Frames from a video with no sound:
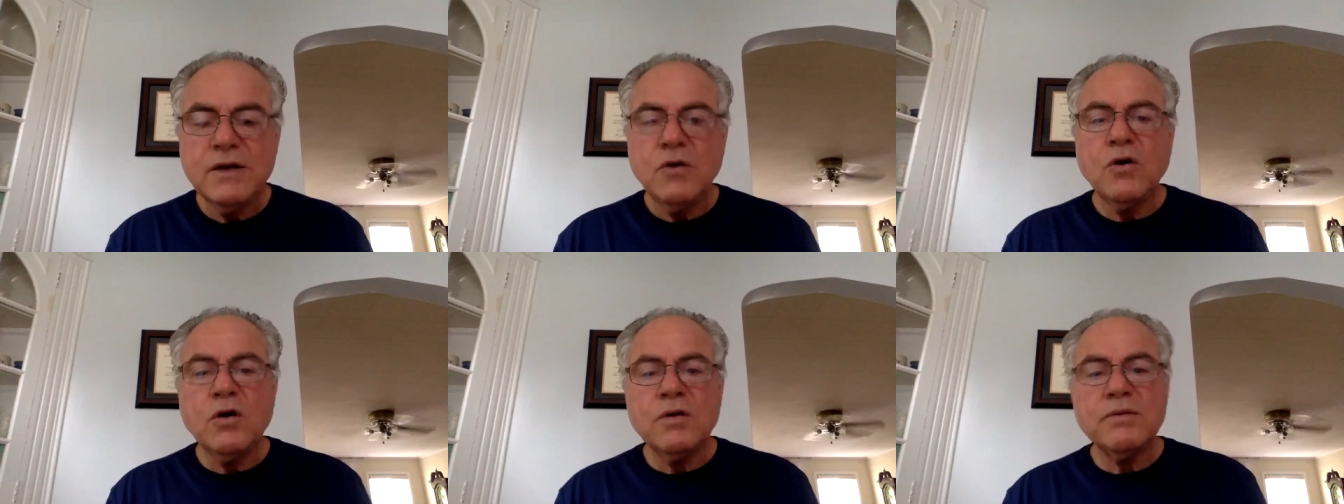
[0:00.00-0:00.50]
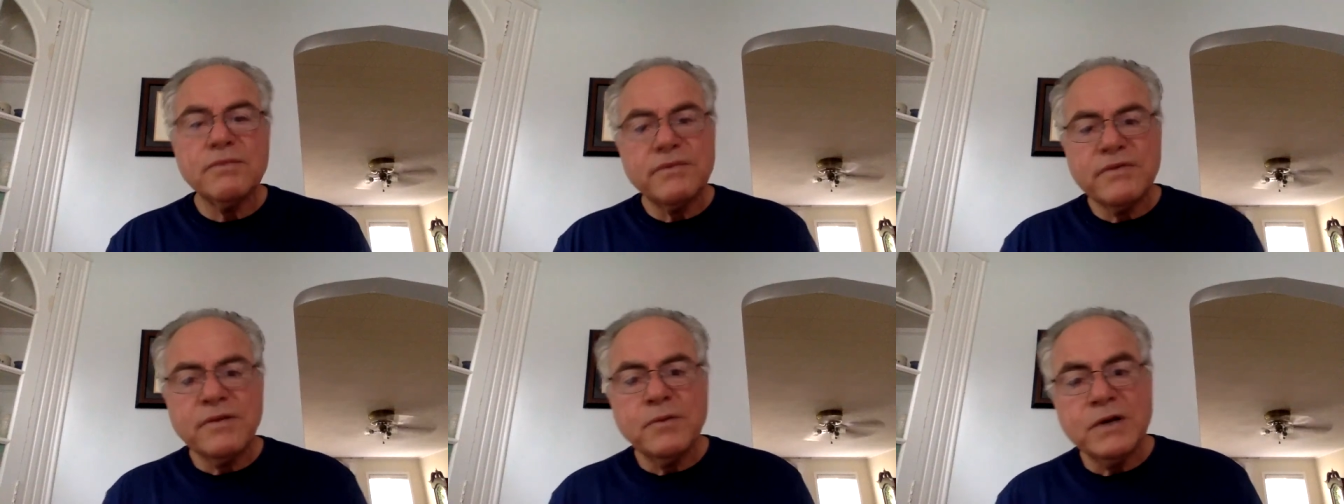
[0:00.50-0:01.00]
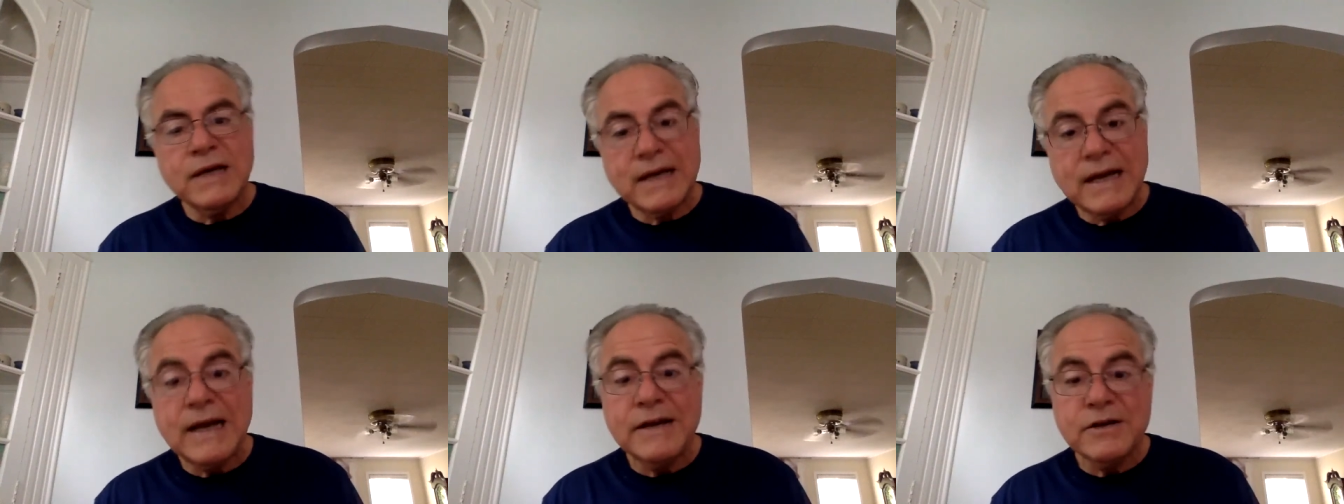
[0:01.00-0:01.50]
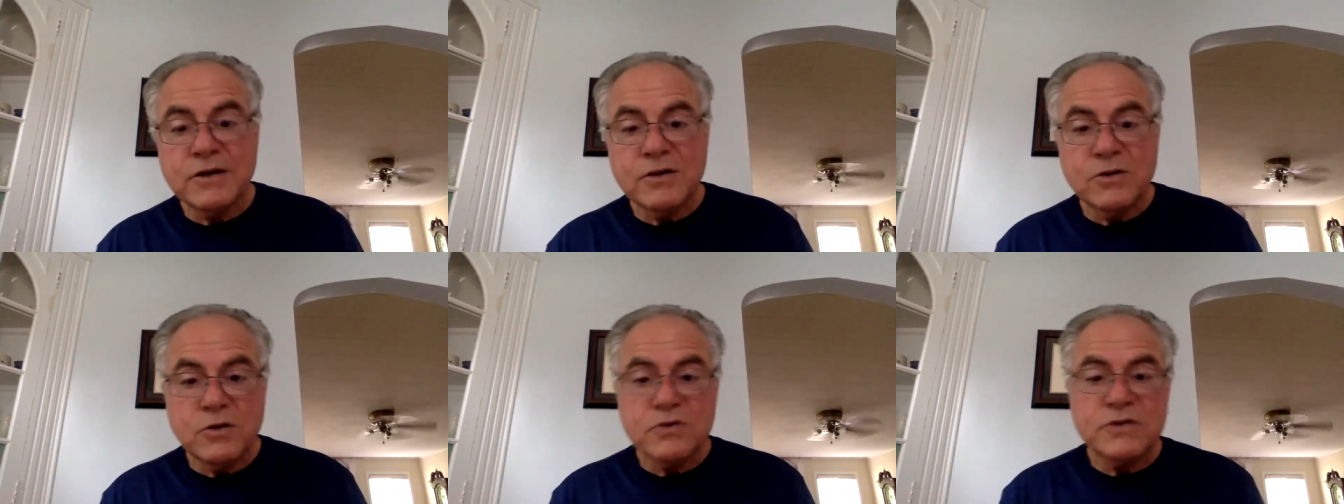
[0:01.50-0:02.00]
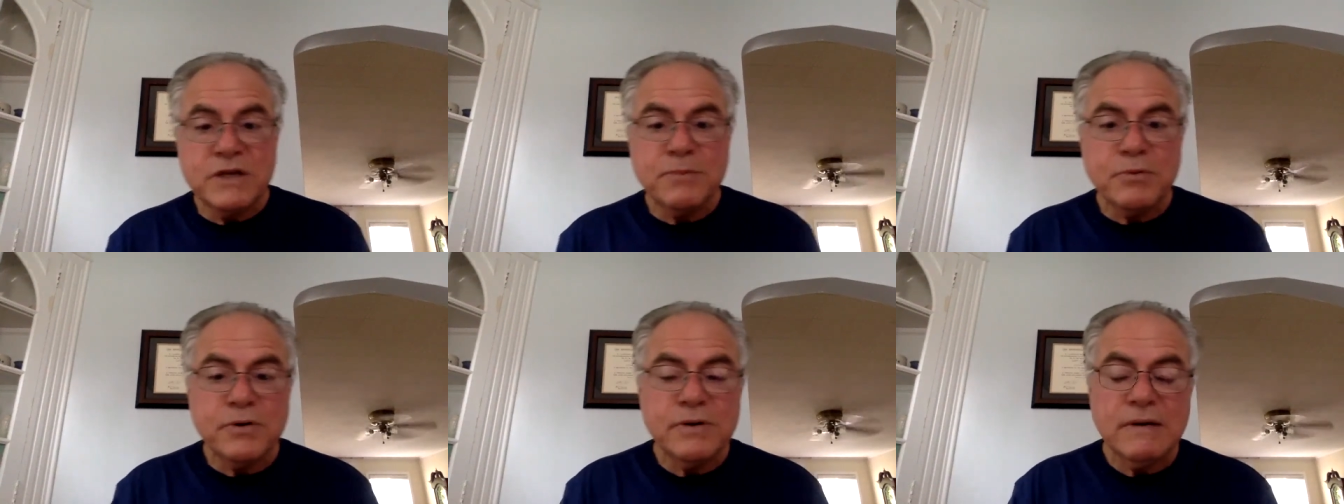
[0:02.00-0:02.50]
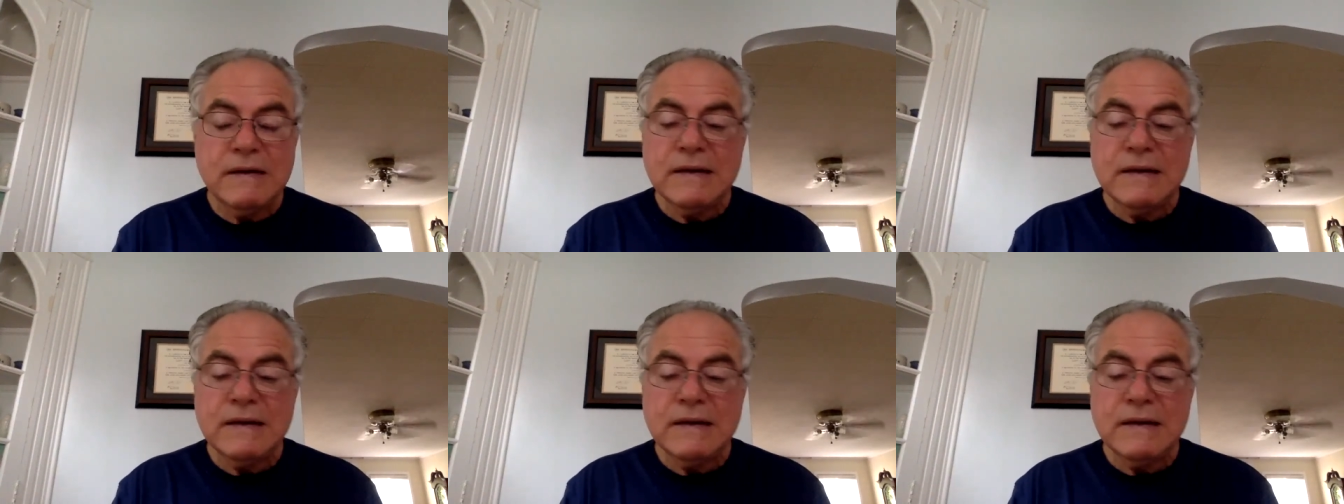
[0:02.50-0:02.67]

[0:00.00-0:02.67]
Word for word: or someone like Heidegger who goes deeper,